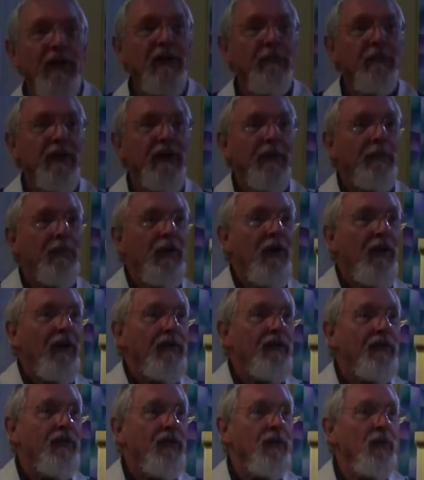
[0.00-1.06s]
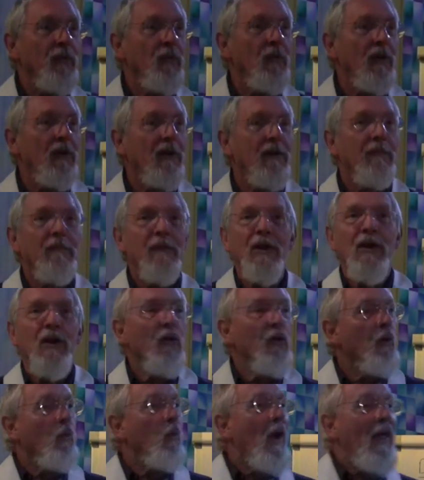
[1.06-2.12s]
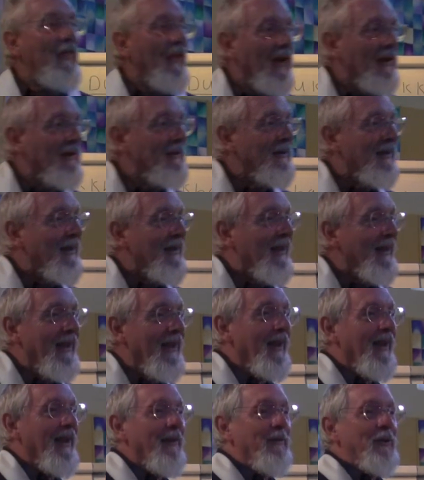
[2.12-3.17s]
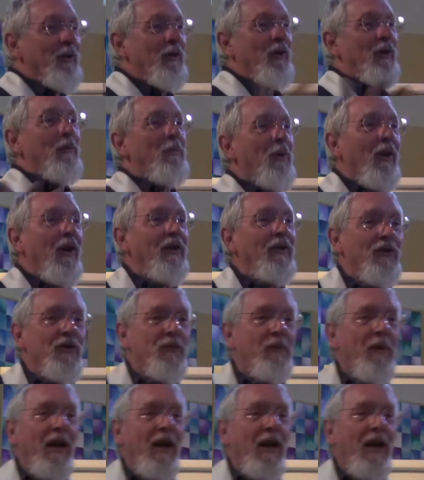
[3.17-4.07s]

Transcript: It can be applied to the weather. You can apply it to just